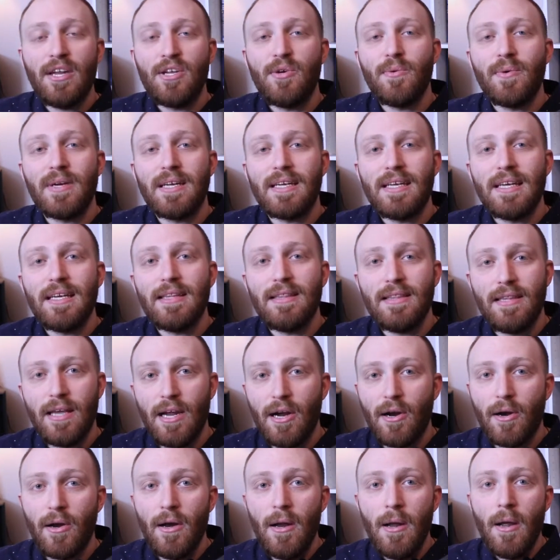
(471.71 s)
and you want to
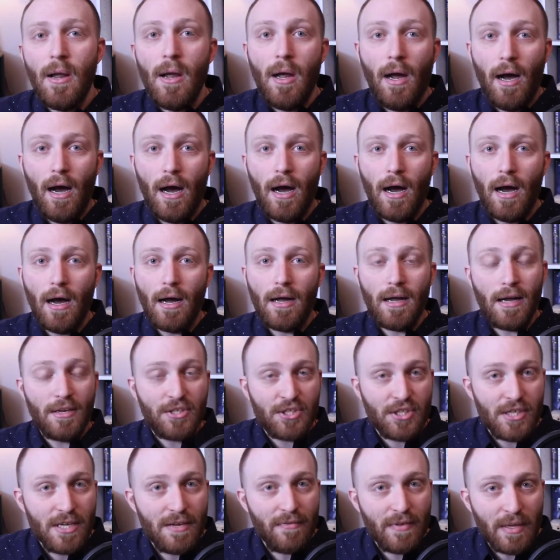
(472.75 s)
get there
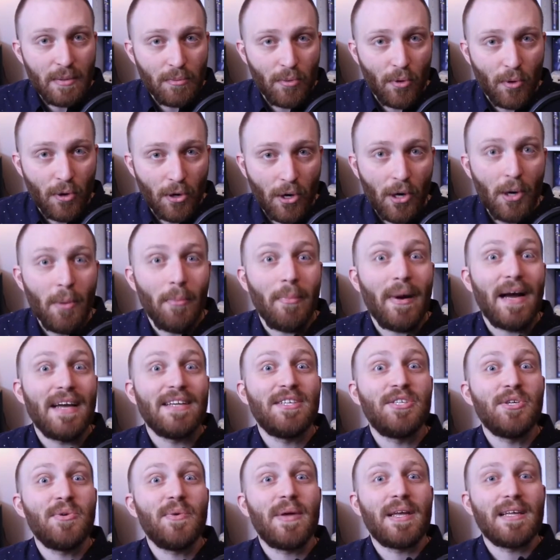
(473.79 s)
achieving more
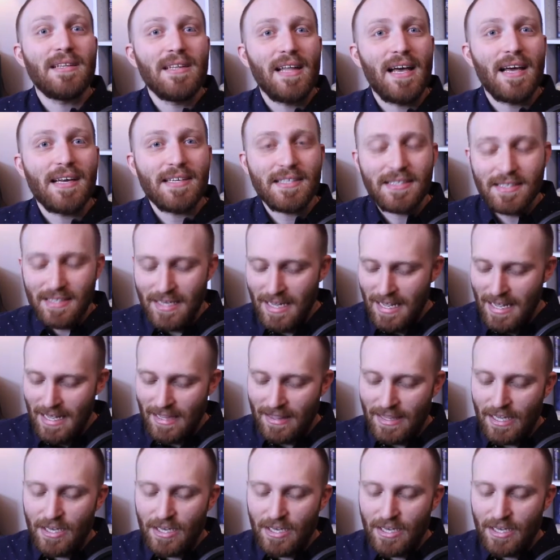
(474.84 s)
by doing less,